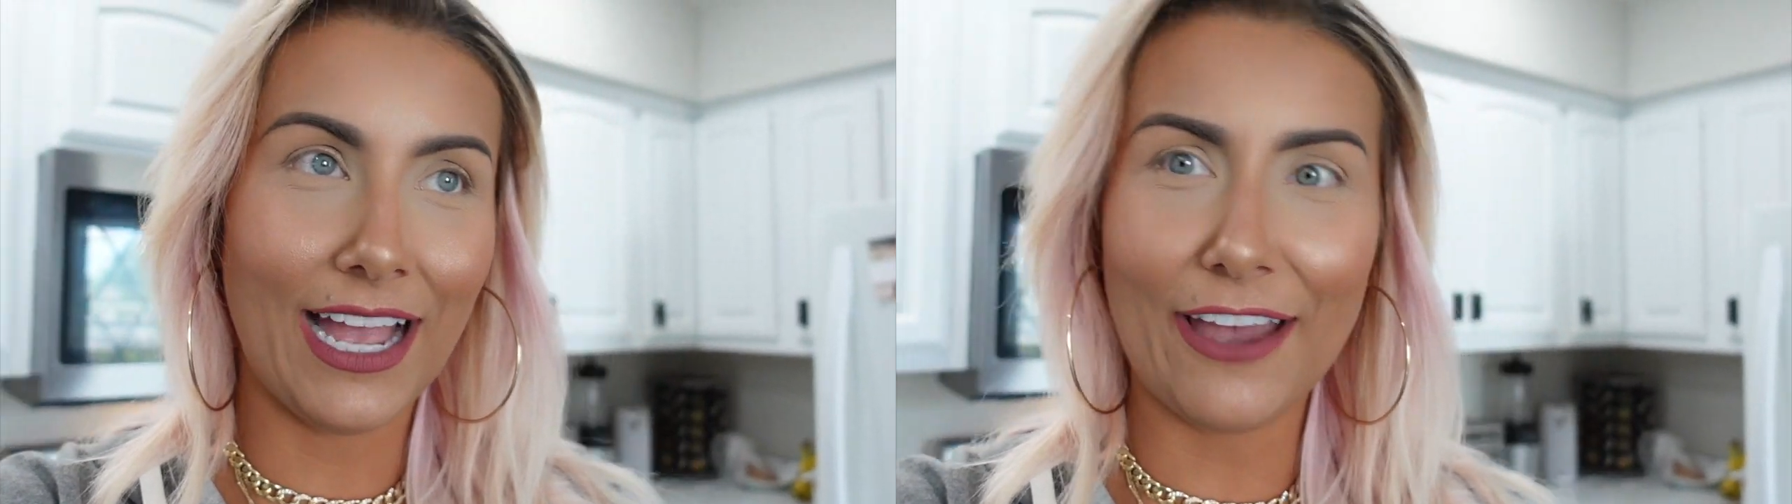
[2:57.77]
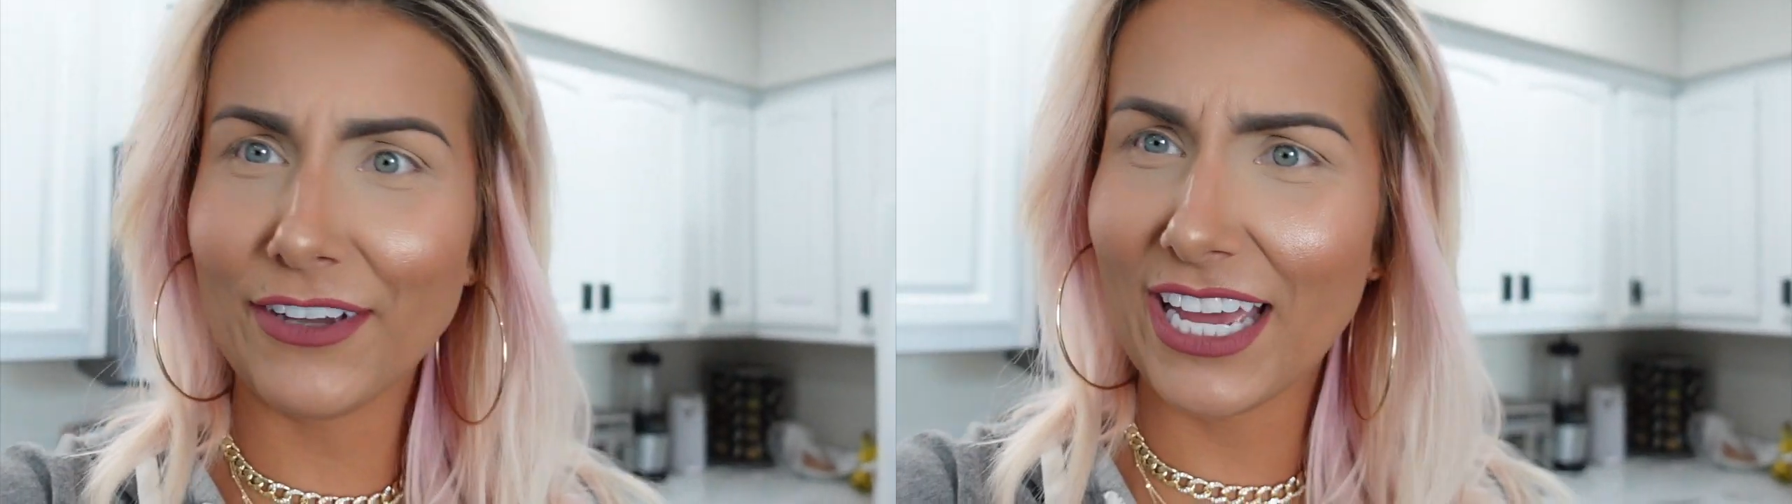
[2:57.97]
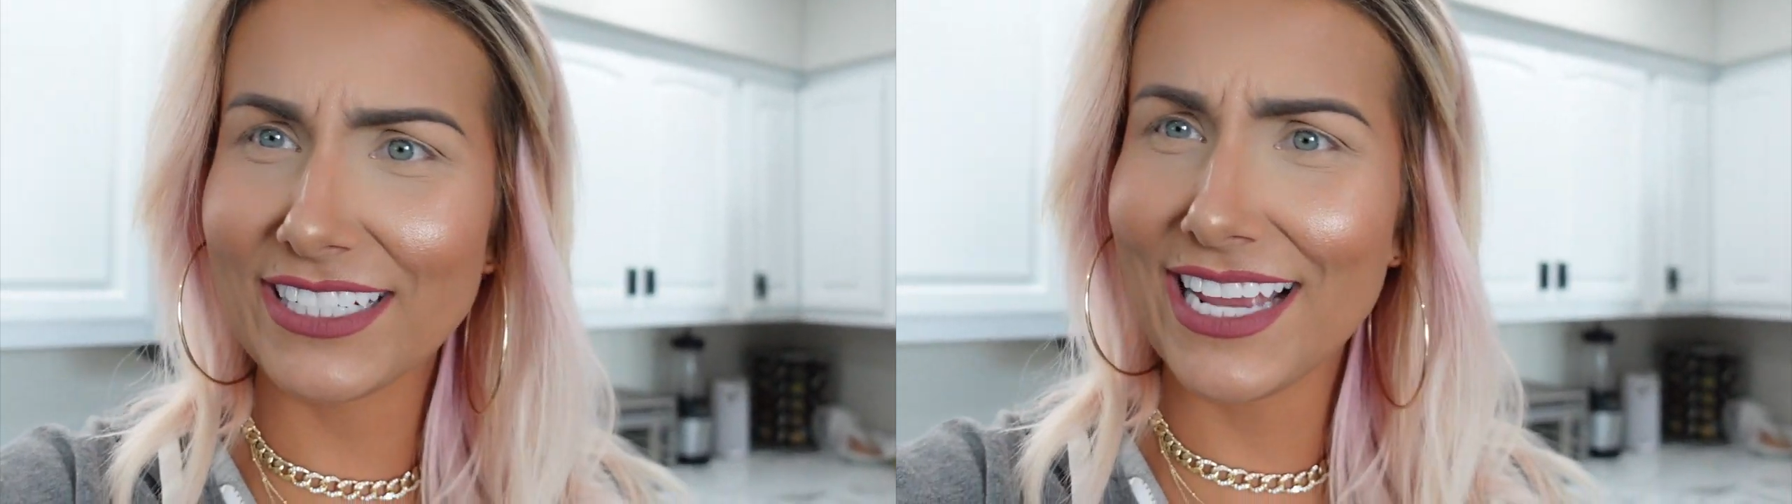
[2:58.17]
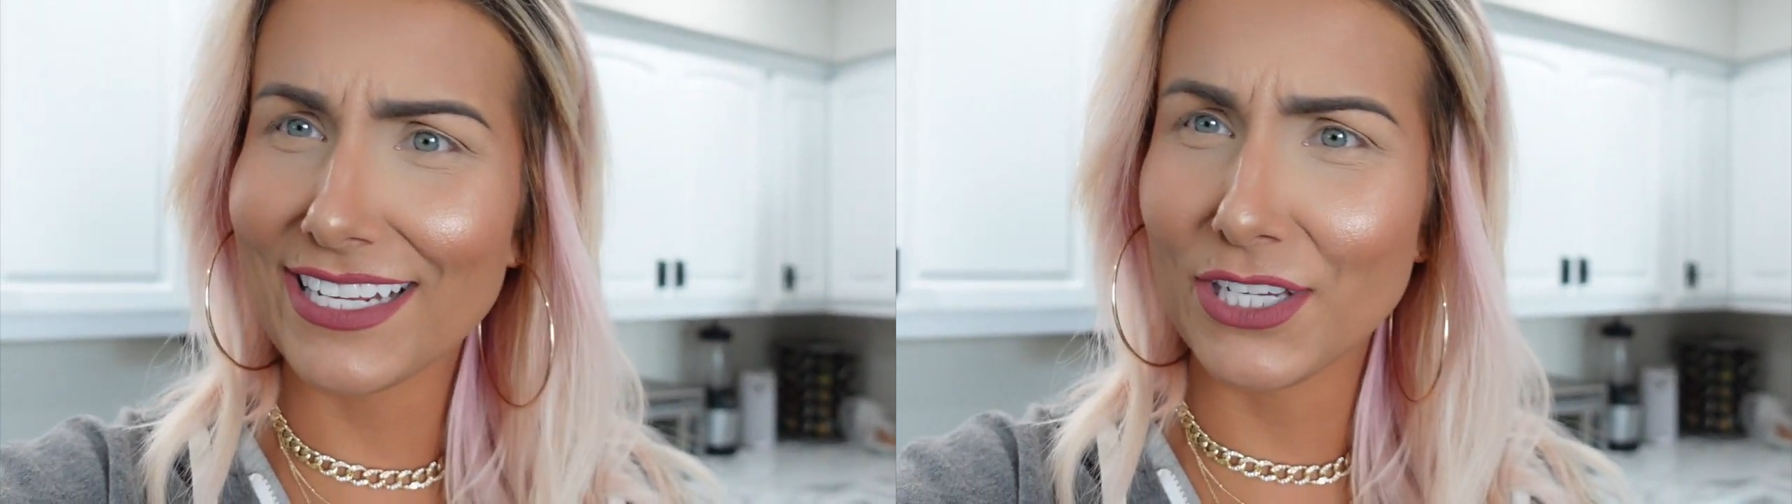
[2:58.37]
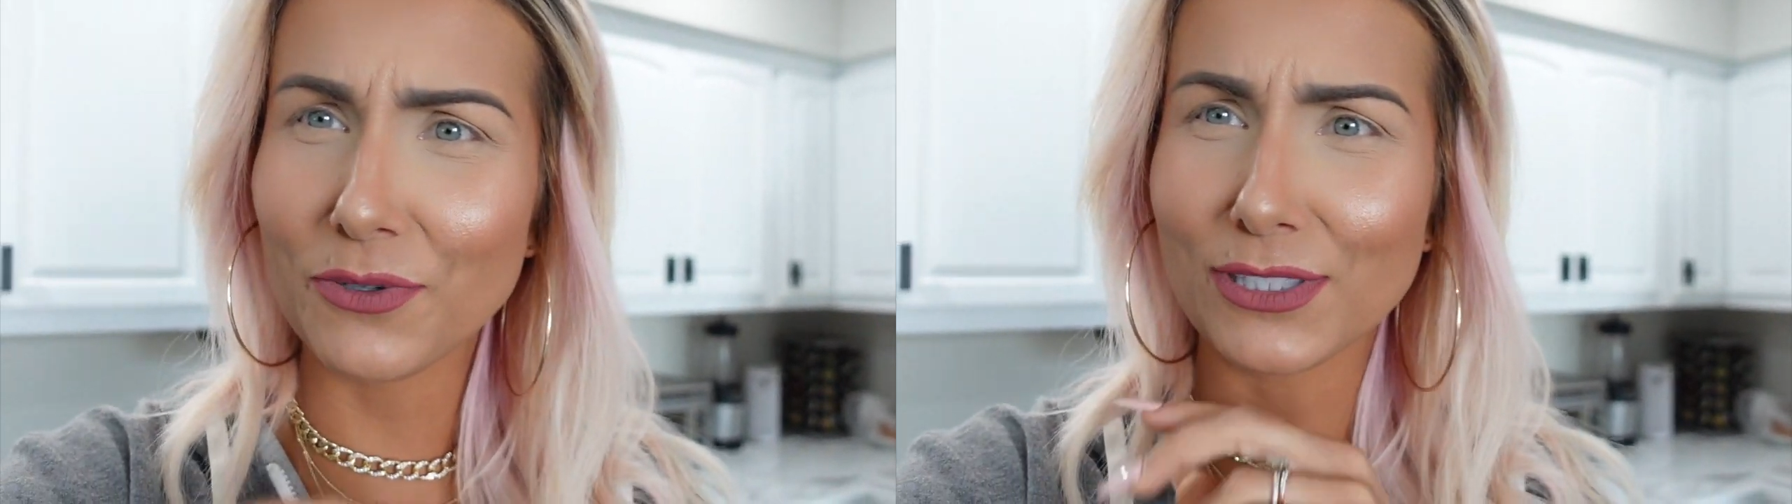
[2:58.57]
I haven't got a
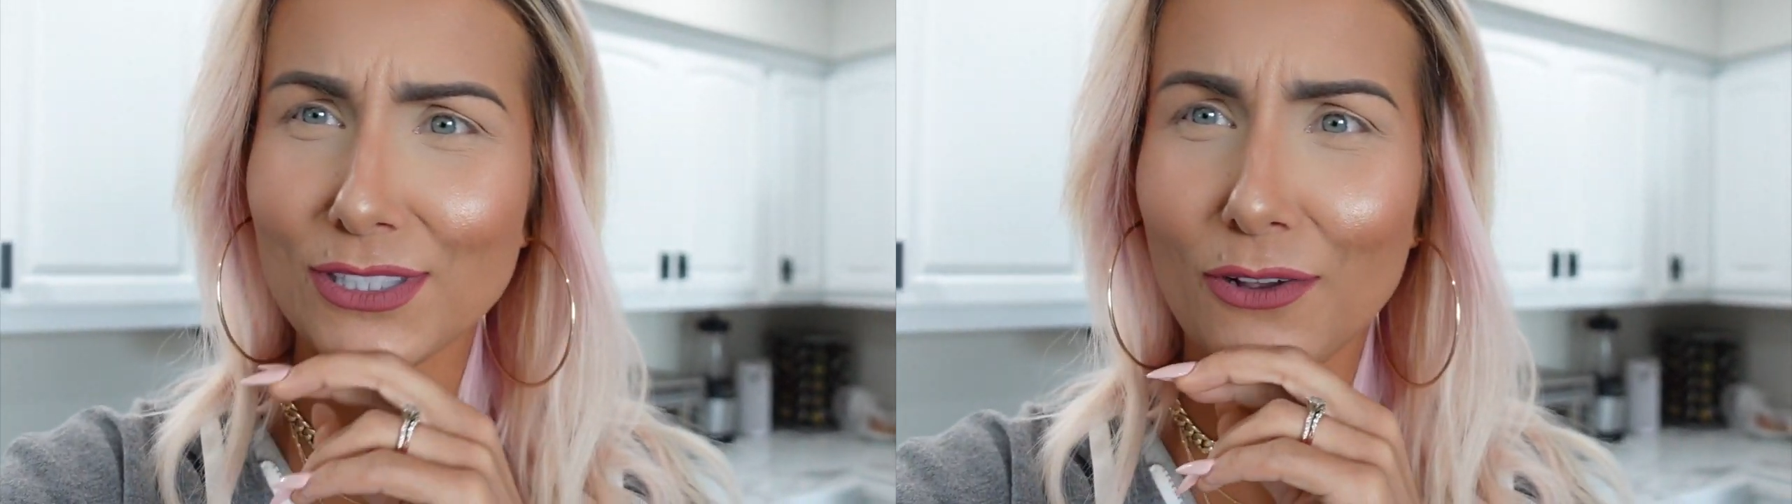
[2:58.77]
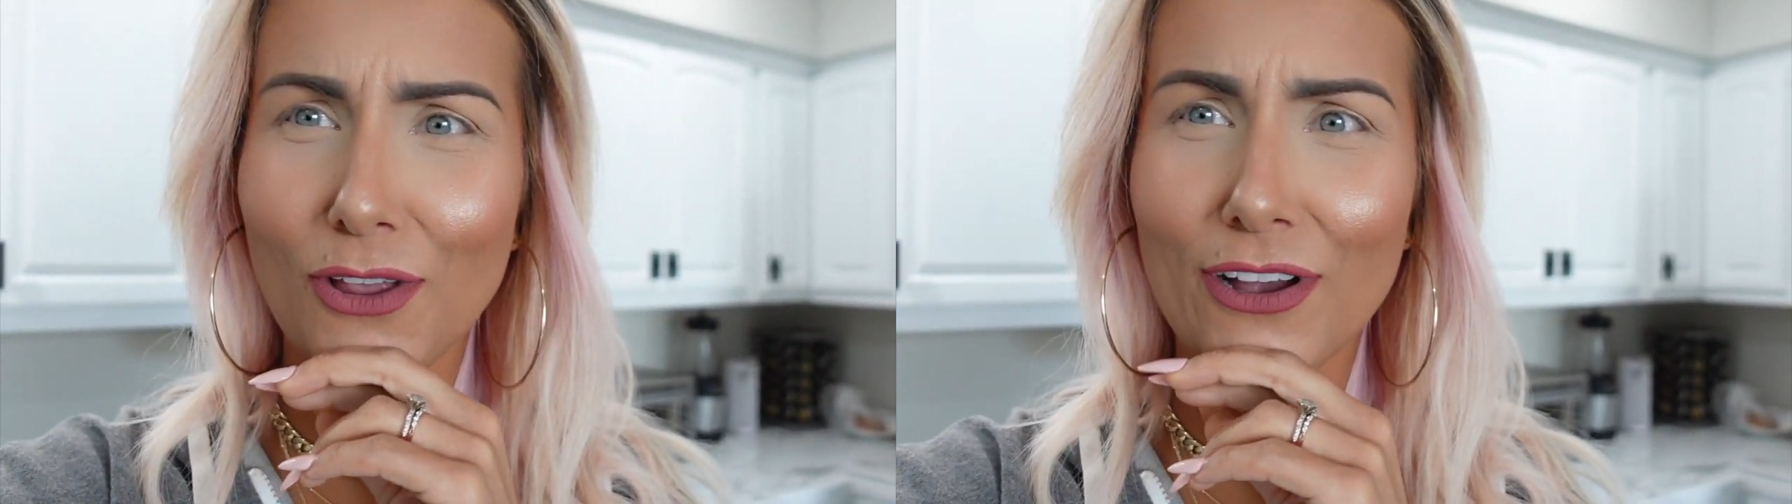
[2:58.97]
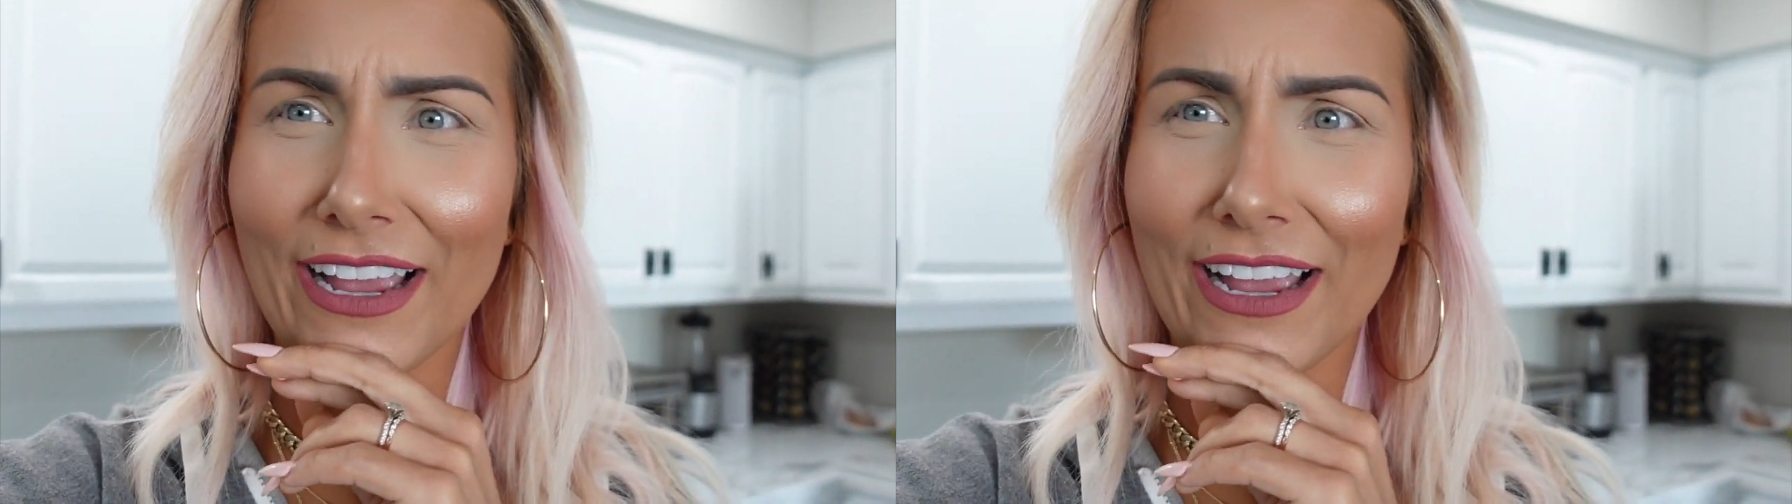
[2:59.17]
tattoo in so long.